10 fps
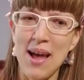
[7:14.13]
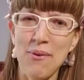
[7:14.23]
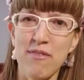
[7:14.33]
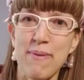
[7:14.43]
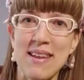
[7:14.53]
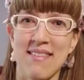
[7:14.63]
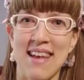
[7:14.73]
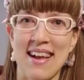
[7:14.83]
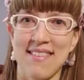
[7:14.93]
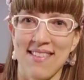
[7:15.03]
That would have been a
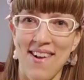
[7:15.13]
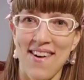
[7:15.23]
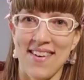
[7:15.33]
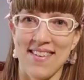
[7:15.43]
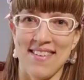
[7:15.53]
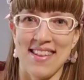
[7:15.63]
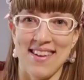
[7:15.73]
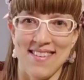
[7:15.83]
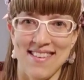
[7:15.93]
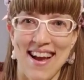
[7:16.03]
size large
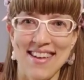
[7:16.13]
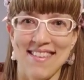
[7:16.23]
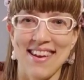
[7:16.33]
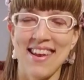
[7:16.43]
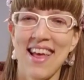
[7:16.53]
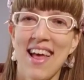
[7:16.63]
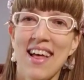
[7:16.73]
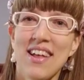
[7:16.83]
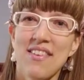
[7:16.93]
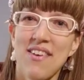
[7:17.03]
in their sizing.
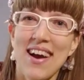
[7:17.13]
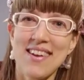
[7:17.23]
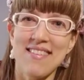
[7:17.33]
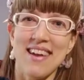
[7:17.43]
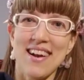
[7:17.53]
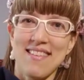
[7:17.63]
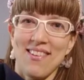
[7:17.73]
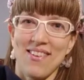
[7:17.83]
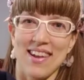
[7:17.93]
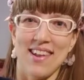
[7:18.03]
So I decided
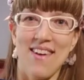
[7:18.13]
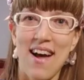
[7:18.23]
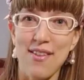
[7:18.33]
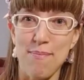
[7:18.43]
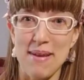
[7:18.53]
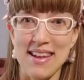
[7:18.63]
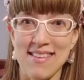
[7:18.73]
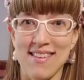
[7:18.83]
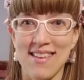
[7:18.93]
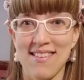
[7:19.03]
to look at their other
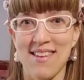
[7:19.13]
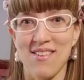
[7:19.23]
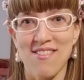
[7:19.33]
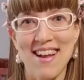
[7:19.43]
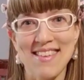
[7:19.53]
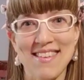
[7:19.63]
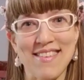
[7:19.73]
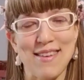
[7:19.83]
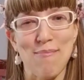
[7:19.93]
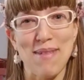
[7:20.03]
pieces, their
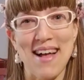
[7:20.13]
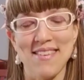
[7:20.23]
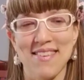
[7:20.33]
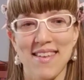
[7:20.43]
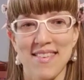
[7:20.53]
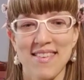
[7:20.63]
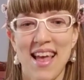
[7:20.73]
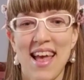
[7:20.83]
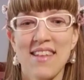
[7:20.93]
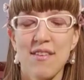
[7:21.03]
dresses and blouses,
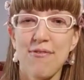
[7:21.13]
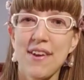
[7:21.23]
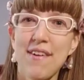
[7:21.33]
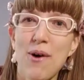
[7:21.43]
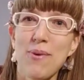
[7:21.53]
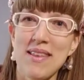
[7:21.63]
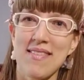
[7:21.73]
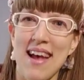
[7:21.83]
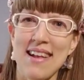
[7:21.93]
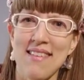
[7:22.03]
to figure out
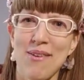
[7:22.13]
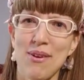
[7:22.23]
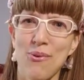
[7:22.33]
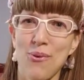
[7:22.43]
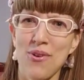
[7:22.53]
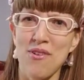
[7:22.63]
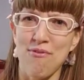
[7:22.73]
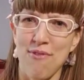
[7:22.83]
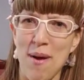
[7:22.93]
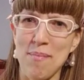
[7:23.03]
what size I would
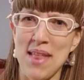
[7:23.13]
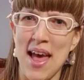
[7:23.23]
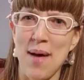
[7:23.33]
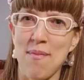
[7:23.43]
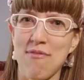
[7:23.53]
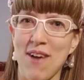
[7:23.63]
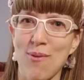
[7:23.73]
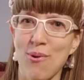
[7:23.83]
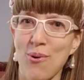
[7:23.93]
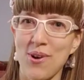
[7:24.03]
order from them if
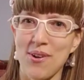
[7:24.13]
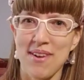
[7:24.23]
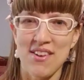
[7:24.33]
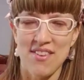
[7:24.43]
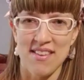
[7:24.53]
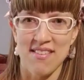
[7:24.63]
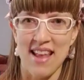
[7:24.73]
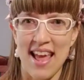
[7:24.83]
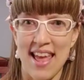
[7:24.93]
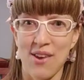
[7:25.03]
I were ordering
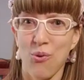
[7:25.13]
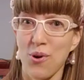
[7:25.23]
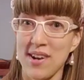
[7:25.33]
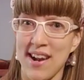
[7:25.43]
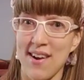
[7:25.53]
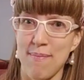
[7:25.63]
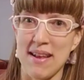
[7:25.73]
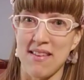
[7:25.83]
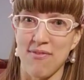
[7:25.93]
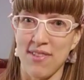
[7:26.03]
just an ordinary
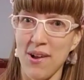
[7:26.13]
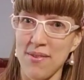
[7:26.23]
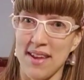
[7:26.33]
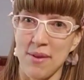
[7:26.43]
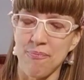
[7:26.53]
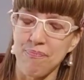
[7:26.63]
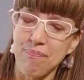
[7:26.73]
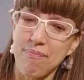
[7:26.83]
piece of clothing.